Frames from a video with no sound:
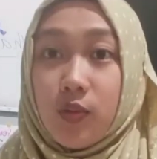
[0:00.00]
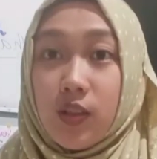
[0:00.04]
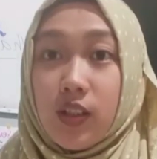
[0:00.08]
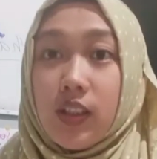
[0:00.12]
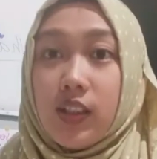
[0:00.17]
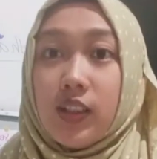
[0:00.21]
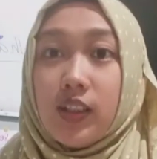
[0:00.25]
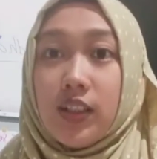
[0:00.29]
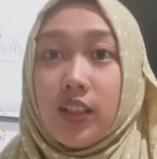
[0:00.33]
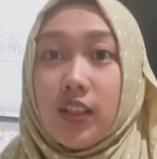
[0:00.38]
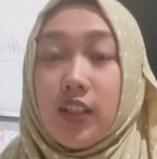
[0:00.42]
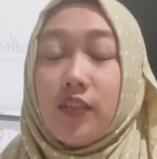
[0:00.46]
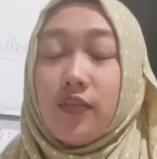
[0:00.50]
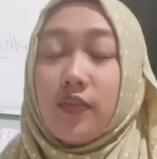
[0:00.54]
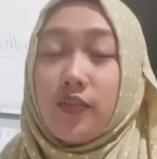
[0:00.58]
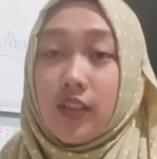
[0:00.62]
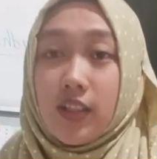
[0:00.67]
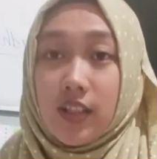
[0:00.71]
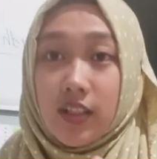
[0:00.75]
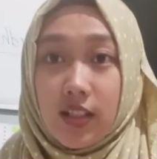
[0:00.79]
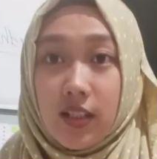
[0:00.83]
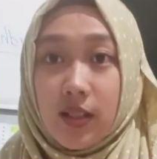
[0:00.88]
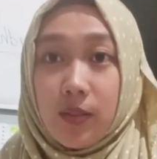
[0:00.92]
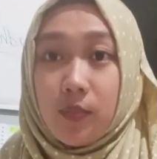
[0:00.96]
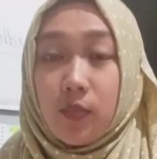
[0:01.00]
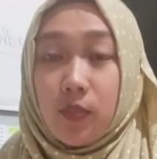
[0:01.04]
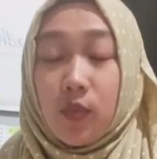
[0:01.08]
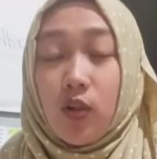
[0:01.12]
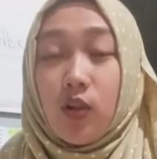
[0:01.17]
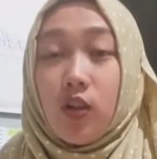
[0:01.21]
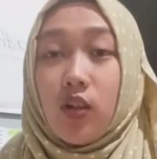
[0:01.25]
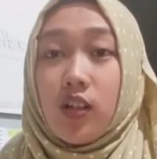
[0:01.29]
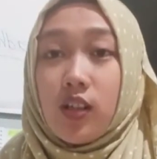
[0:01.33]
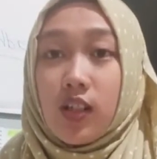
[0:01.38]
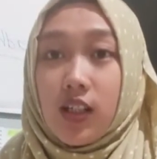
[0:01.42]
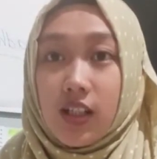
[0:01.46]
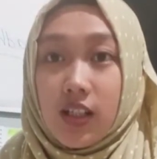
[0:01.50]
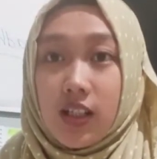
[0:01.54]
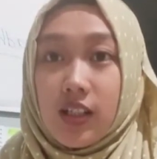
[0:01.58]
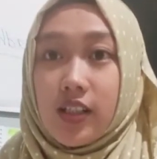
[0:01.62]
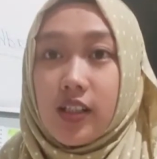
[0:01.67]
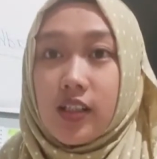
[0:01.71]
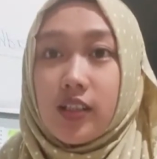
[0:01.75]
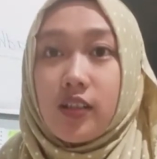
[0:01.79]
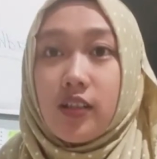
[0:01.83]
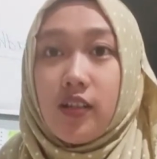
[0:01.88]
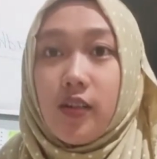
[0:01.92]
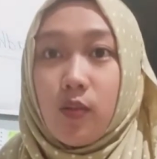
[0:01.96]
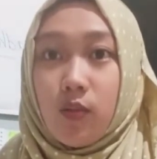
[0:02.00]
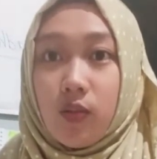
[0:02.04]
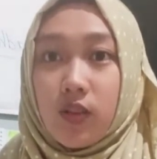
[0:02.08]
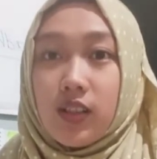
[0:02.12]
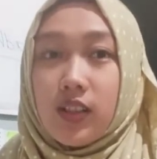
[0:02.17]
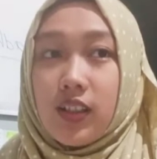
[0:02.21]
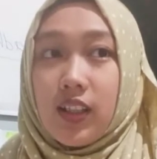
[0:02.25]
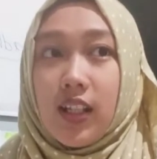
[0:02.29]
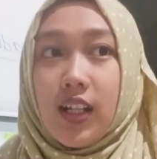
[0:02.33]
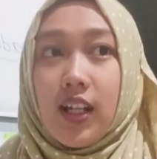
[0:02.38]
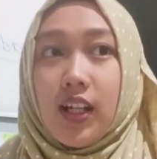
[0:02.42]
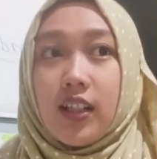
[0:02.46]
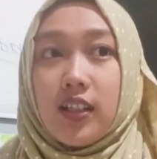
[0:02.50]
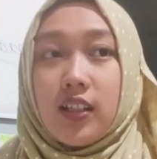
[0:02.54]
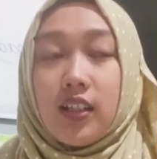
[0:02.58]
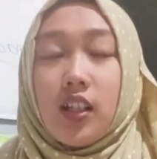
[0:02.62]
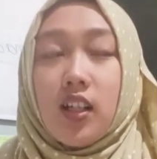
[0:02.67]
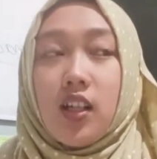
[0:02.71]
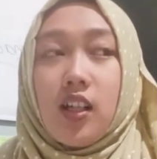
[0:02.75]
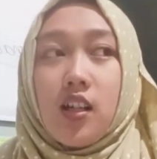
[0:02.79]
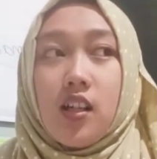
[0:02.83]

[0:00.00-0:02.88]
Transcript: will give him or her reward like